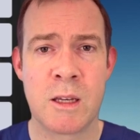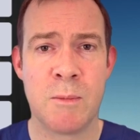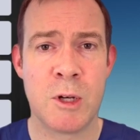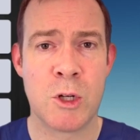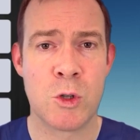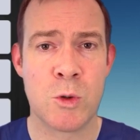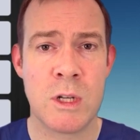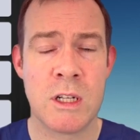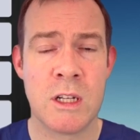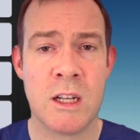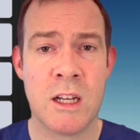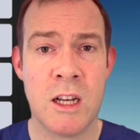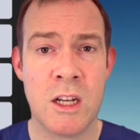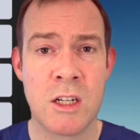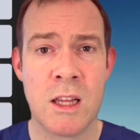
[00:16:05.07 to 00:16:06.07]
can be treated
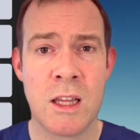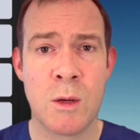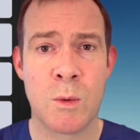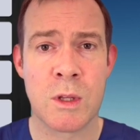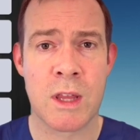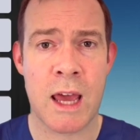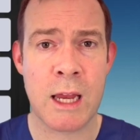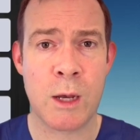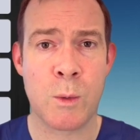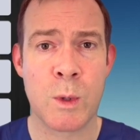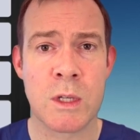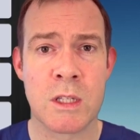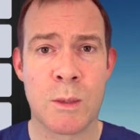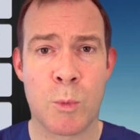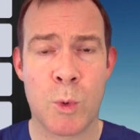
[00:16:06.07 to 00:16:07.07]
initially with
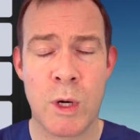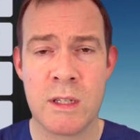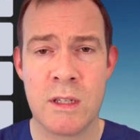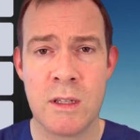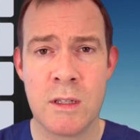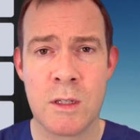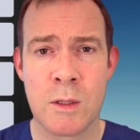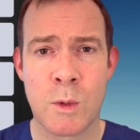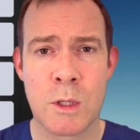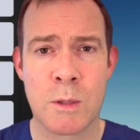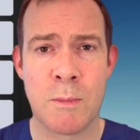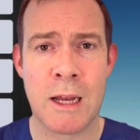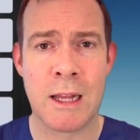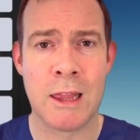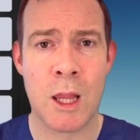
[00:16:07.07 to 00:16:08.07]
aqueous suppressants, which
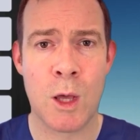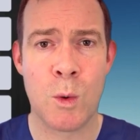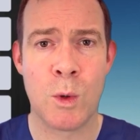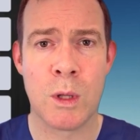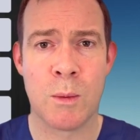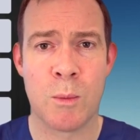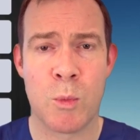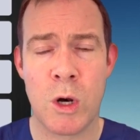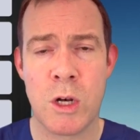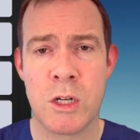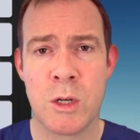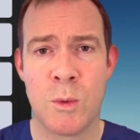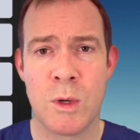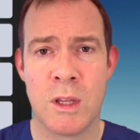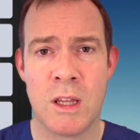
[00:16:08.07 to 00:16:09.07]
may lower the
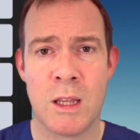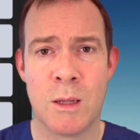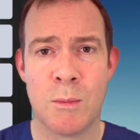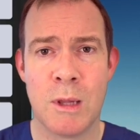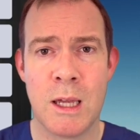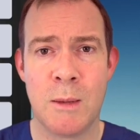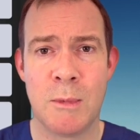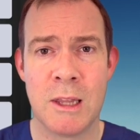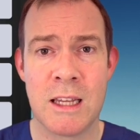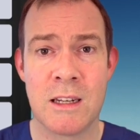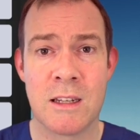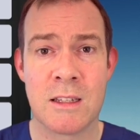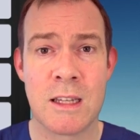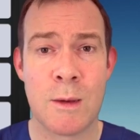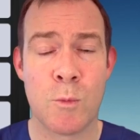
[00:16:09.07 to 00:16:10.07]
pressure within the bleb and lead
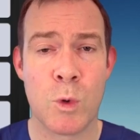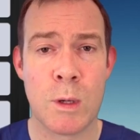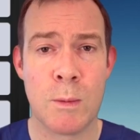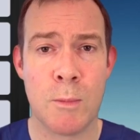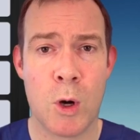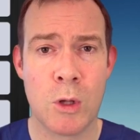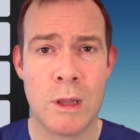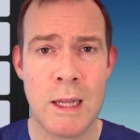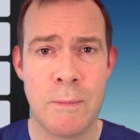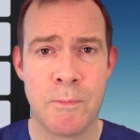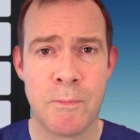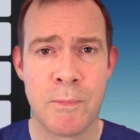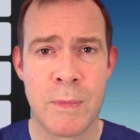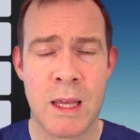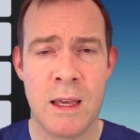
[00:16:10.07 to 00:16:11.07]
to some remodeling.
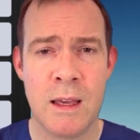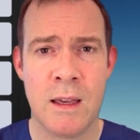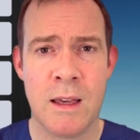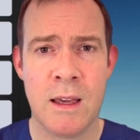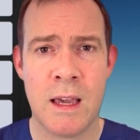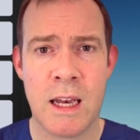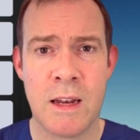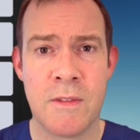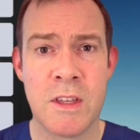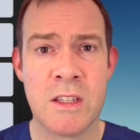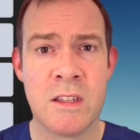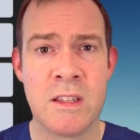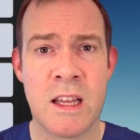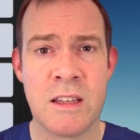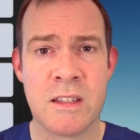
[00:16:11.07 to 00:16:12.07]
And if this
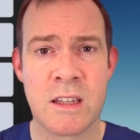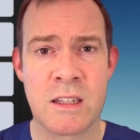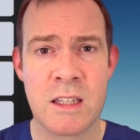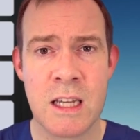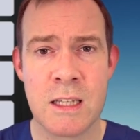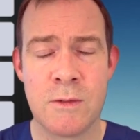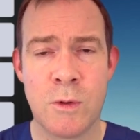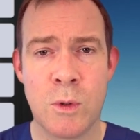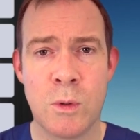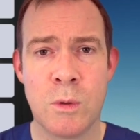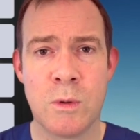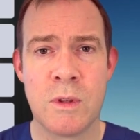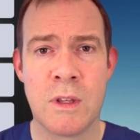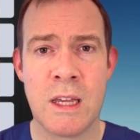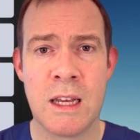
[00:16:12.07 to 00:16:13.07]
is
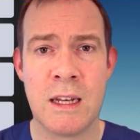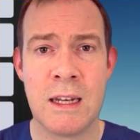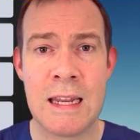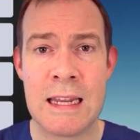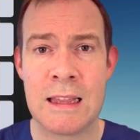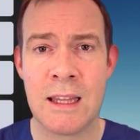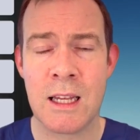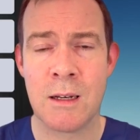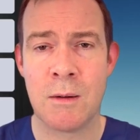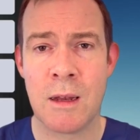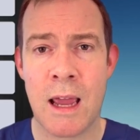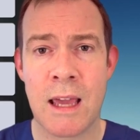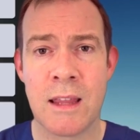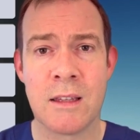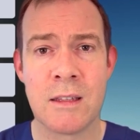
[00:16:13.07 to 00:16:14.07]
unsuccessful, then needling
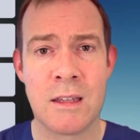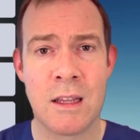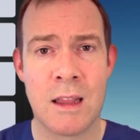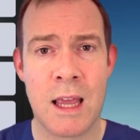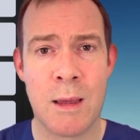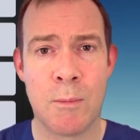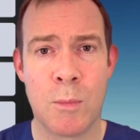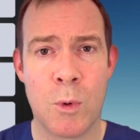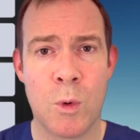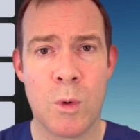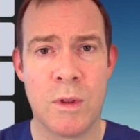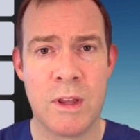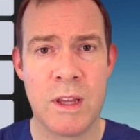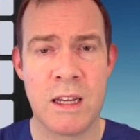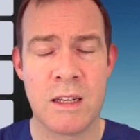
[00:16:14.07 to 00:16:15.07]
at the slit lamp or
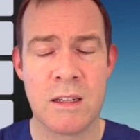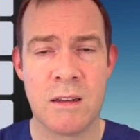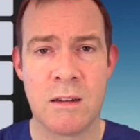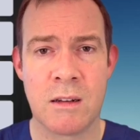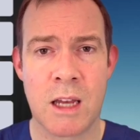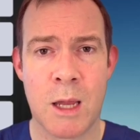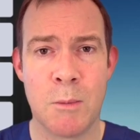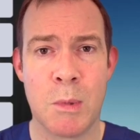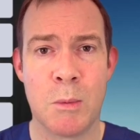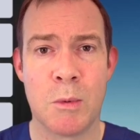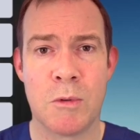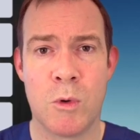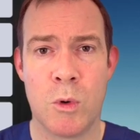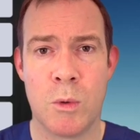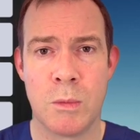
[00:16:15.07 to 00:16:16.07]
in theatre can be
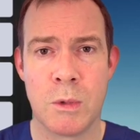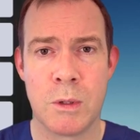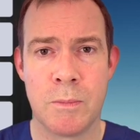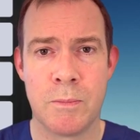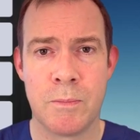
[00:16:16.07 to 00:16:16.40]
performed.